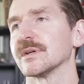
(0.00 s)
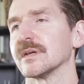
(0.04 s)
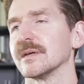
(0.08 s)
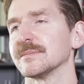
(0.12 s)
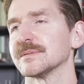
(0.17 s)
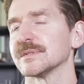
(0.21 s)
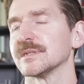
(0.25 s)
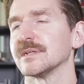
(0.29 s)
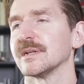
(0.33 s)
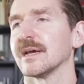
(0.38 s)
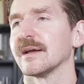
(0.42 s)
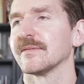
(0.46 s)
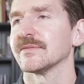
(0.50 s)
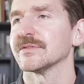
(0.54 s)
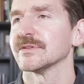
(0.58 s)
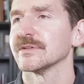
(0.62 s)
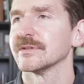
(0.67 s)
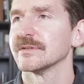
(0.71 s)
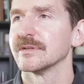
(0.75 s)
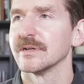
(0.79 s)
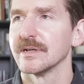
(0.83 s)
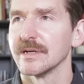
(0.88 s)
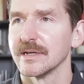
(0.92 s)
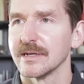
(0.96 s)
Gibson
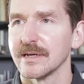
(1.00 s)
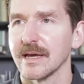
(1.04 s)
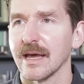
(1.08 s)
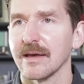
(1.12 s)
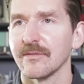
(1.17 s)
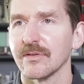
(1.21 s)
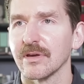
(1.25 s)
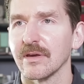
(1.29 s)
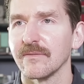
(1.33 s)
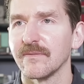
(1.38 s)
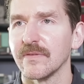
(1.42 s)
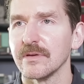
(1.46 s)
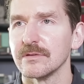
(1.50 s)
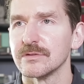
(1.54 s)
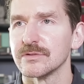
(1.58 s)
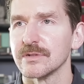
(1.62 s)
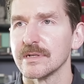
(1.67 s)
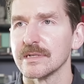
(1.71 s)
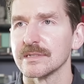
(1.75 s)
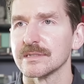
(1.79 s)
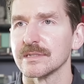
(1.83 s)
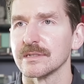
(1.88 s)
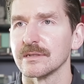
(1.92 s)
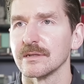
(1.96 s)
after having a few
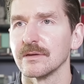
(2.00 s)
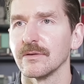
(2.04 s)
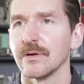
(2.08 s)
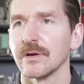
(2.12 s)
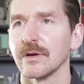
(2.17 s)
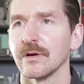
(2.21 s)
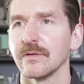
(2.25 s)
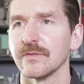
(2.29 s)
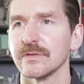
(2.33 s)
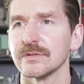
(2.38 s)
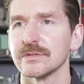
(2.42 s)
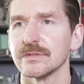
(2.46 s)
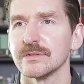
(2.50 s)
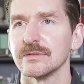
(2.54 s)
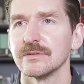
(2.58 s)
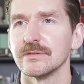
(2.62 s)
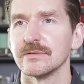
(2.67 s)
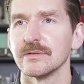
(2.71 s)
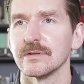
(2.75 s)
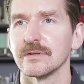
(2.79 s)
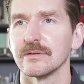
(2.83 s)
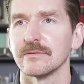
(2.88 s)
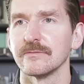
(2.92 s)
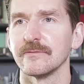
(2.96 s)
drinks and going over
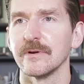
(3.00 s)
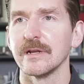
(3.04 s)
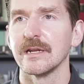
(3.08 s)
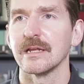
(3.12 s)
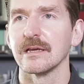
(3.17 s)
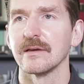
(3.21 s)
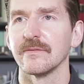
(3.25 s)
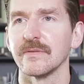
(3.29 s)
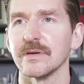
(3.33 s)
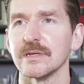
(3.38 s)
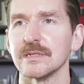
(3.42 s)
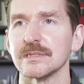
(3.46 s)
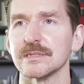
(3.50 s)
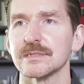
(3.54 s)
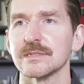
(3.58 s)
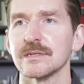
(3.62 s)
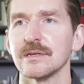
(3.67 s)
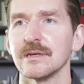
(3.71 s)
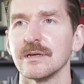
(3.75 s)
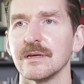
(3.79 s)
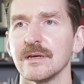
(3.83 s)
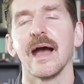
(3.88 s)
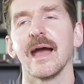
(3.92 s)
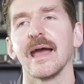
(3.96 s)
to a reading of his.
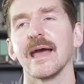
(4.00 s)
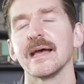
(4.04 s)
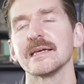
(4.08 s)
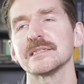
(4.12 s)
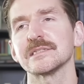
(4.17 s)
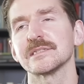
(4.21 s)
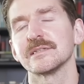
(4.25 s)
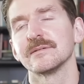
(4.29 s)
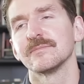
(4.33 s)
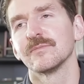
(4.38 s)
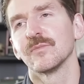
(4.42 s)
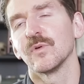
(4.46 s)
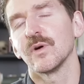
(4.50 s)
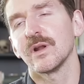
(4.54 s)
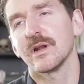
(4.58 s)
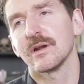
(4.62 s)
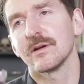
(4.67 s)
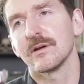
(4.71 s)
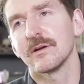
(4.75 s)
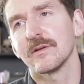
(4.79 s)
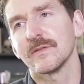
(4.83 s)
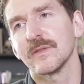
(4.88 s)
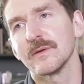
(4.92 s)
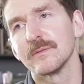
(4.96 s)
I asked him what
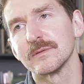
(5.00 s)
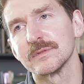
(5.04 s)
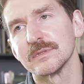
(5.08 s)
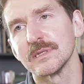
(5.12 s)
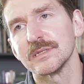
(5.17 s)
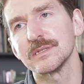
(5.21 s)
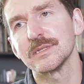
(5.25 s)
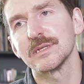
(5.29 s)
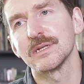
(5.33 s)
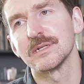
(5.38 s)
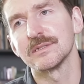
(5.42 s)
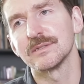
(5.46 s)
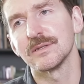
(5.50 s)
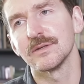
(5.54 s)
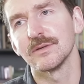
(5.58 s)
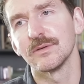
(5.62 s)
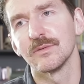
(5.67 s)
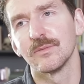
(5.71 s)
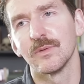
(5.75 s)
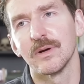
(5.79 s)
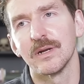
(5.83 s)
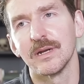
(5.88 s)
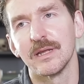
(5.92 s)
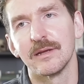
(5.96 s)
on earth he was listening
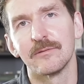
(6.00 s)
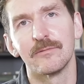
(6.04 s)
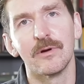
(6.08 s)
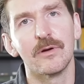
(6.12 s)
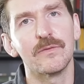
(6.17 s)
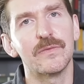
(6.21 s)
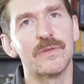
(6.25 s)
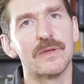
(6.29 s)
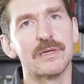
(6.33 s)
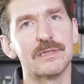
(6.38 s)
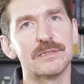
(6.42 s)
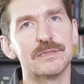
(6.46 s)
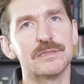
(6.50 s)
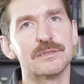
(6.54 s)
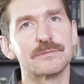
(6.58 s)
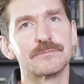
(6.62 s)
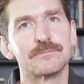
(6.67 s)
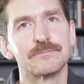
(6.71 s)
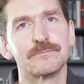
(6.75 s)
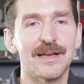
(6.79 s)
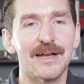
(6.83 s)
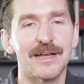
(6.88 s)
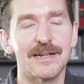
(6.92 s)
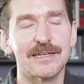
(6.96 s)
to when he wrote this.
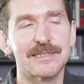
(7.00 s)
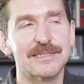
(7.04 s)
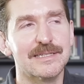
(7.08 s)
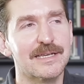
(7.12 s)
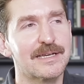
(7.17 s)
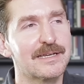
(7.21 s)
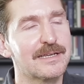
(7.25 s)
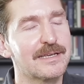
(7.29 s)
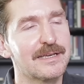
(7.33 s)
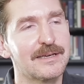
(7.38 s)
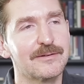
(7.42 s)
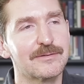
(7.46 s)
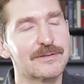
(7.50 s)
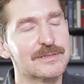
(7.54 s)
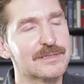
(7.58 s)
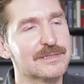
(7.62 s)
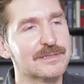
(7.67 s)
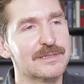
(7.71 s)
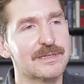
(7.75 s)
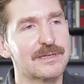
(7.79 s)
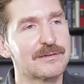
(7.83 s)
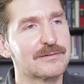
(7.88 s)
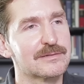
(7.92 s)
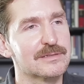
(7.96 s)
And he said he
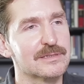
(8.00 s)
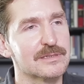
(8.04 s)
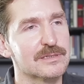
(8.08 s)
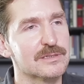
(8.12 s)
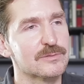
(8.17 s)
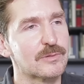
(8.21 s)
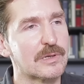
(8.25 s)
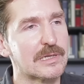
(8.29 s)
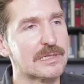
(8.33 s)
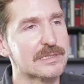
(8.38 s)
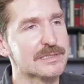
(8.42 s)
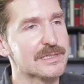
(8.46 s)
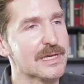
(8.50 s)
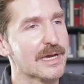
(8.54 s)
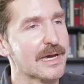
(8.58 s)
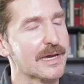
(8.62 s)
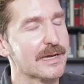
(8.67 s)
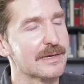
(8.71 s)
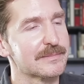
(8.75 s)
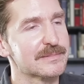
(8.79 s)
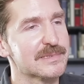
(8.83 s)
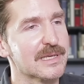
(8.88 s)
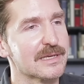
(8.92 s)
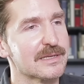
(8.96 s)
was the sweetest
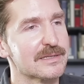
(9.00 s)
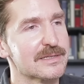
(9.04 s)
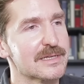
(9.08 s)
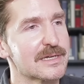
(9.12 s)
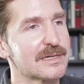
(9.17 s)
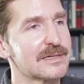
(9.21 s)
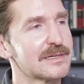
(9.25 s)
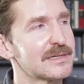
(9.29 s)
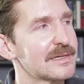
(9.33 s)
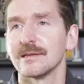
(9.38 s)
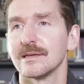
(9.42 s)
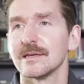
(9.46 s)
guy, I'm telling you.